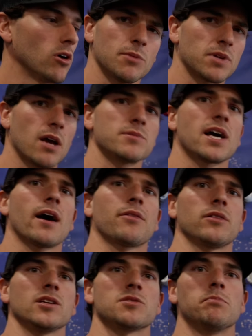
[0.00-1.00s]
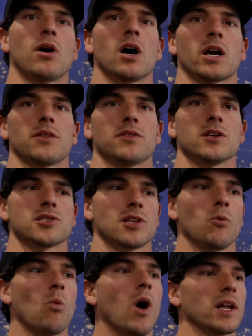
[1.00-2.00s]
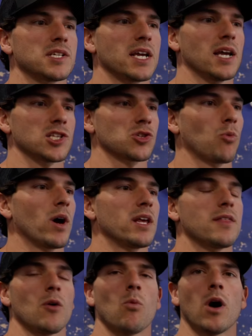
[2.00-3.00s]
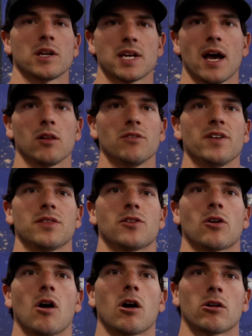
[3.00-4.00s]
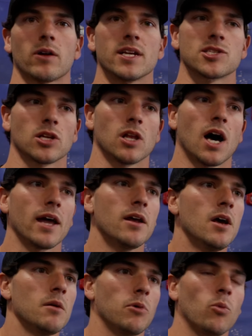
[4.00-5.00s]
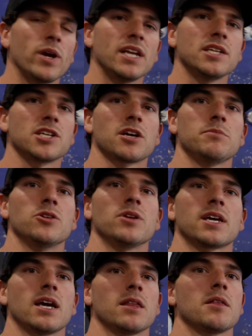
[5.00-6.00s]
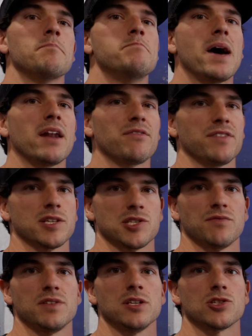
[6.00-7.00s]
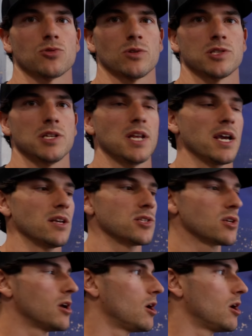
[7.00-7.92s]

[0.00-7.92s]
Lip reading: Sometimes athletes balk at this. They want to get sweaty. They want to elevate their heart rates a lot, but we need to communicate the benefits of these sorts of days.